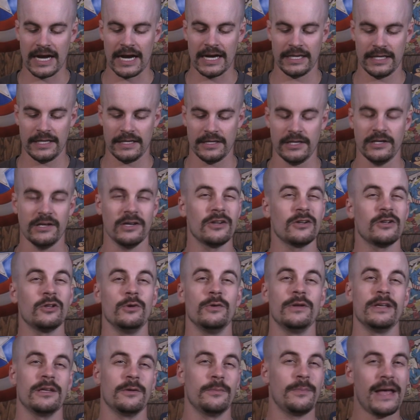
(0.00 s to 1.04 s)
got in here,
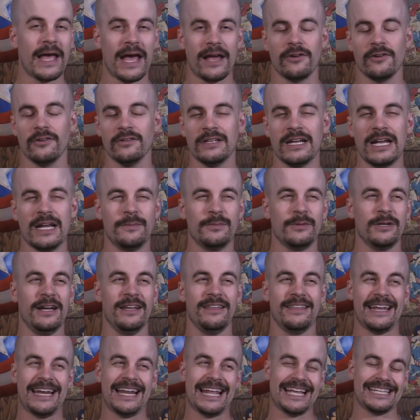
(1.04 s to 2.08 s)
including a pattern
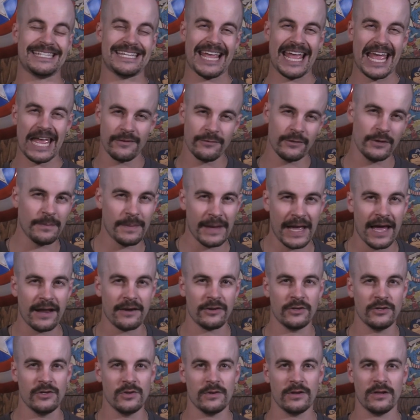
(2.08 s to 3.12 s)
library that has every
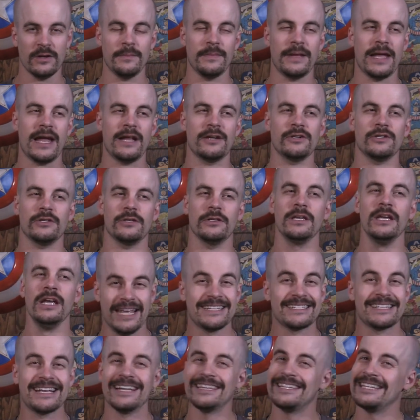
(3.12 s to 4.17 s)
pattern you can imagine.
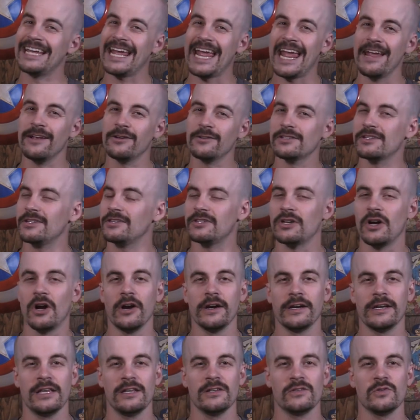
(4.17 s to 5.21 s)
It's got the angles and
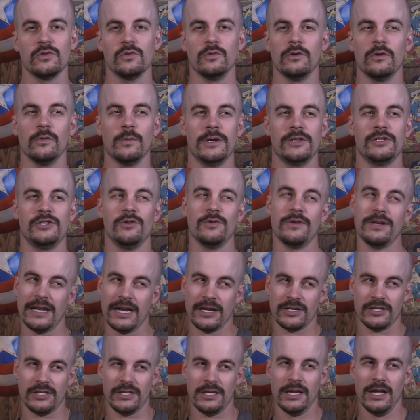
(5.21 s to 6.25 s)
targeting tool, which you can
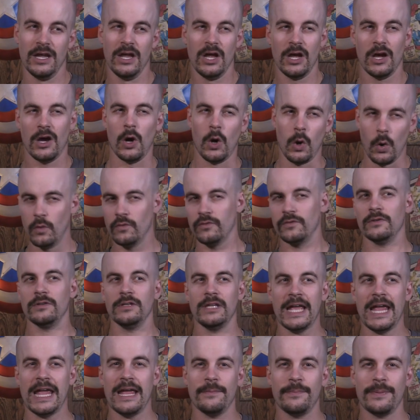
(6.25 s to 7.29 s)
actually
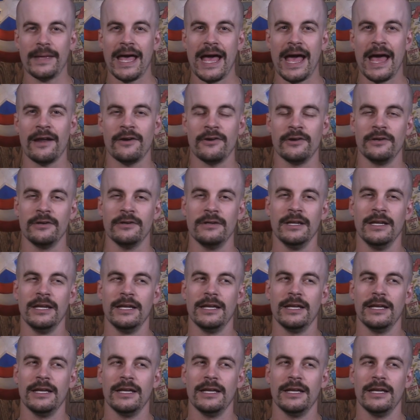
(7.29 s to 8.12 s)
overlay a pattern